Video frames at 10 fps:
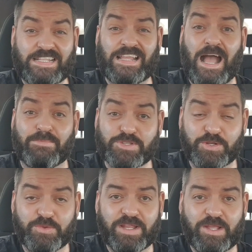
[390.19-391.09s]
It's
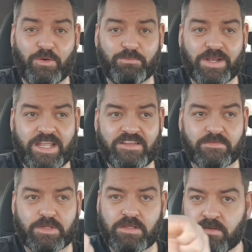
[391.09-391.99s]
absolutely
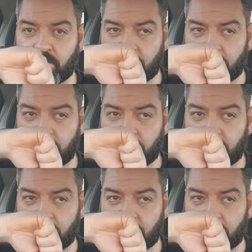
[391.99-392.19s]
unbelievable.